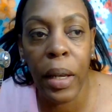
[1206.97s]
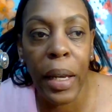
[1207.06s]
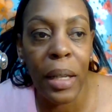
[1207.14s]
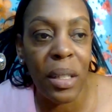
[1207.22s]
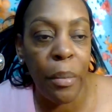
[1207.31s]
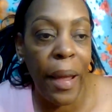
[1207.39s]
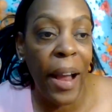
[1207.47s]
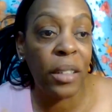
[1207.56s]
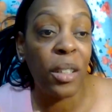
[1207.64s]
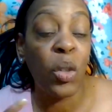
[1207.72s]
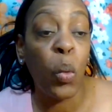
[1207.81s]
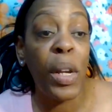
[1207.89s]
get some
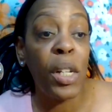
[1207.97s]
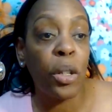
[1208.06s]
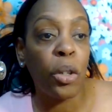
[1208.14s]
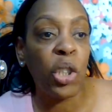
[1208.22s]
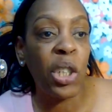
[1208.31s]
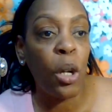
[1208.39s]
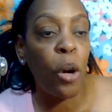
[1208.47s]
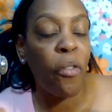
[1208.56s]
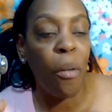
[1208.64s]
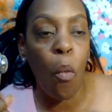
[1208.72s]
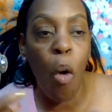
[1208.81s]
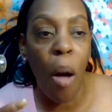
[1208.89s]
extra tweezers you know
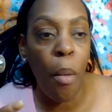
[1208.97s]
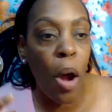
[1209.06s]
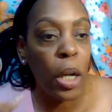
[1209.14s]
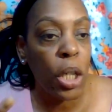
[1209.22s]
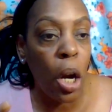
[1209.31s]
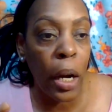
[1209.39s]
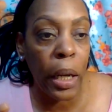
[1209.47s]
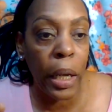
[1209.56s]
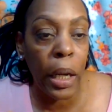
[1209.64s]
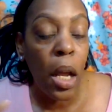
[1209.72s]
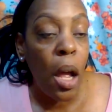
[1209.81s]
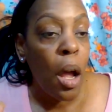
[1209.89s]
from walmart
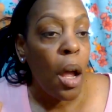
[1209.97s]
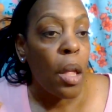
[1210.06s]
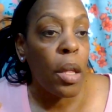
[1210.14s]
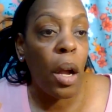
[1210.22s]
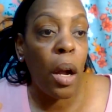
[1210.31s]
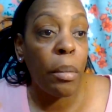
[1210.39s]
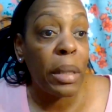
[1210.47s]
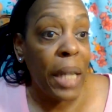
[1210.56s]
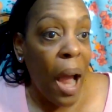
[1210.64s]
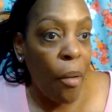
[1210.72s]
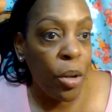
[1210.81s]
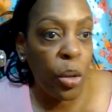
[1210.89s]
target um,
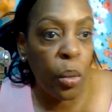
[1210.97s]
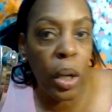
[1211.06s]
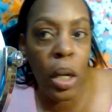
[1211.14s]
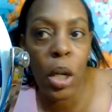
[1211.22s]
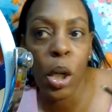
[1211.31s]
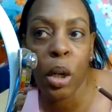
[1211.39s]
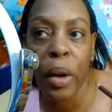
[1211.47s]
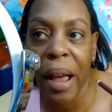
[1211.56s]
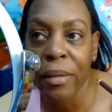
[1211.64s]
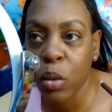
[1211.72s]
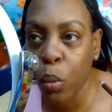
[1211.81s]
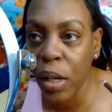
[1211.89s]
dollar tree you know
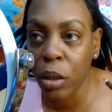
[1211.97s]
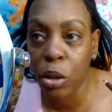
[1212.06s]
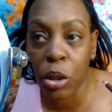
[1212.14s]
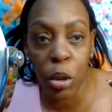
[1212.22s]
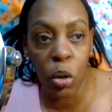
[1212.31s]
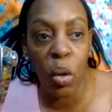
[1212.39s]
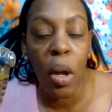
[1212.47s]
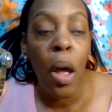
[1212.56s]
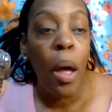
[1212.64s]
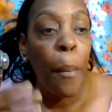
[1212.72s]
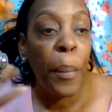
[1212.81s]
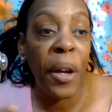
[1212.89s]
have tweezers too
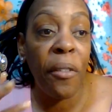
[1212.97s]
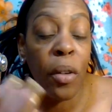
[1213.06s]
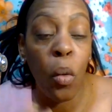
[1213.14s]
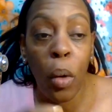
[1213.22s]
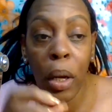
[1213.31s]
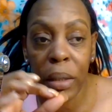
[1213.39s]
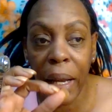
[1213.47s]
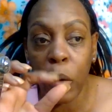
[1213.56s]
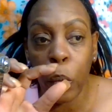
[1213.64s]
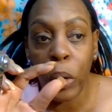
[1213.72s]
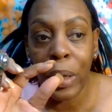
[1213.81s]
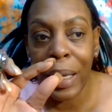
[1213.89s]
but if you want like
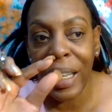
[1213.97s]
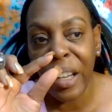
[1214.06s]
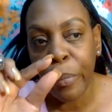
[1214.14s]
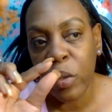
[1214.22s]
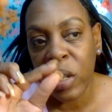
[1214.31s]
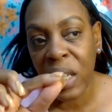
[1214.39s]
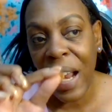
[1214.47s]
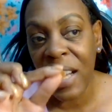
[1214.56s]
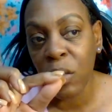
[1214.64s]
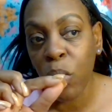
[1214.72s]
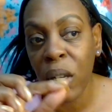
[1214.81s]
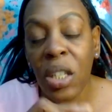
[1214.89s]
really good
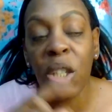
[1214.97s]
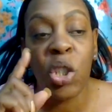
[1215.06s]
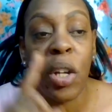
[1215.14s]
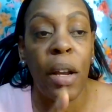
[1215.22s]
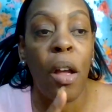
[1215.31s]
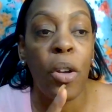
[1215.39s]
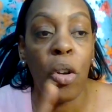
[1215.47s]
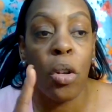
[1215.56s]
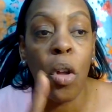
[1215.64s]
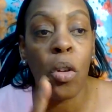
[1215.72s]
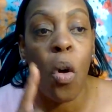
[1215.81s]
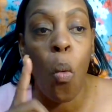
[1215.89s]
precise ones check out your
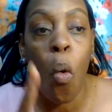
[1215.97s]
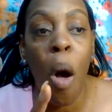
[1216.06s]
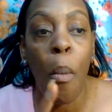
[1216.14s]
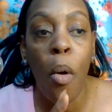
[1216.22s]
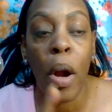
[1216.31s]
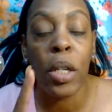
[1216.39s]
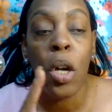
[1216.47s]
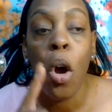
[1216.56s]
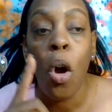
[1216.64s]
local walmart